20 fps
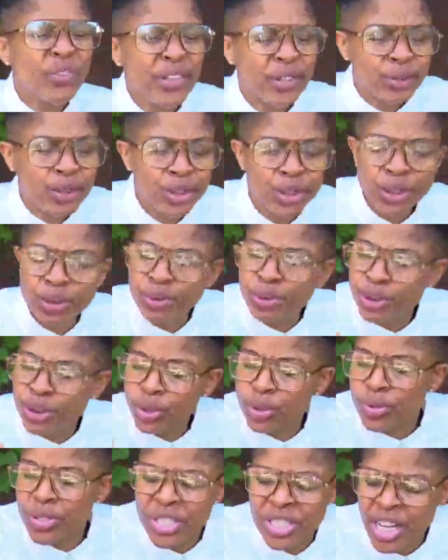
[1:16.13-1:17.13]
they'll shoot
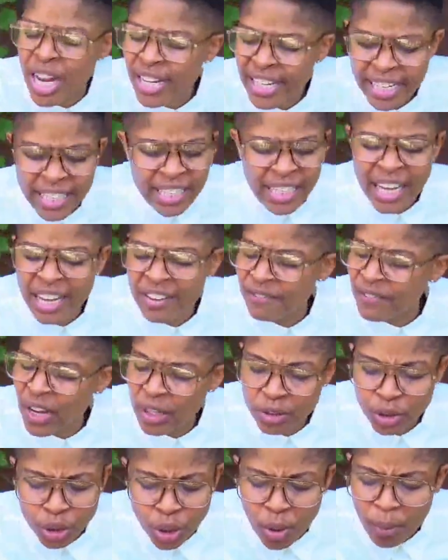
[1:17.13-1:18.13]
you, sucking life
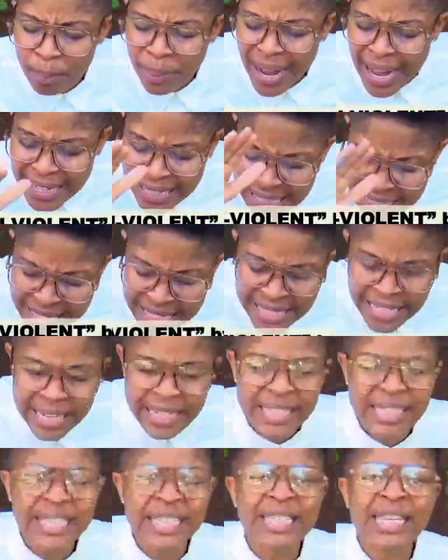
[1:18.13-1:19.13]
out your body,
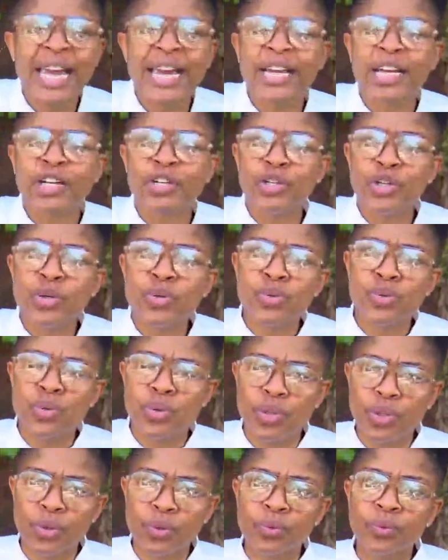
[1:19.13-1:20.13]
sickly like a noose
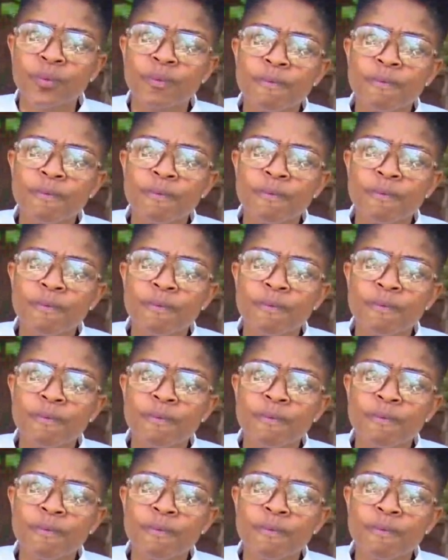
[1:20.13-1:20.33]
do.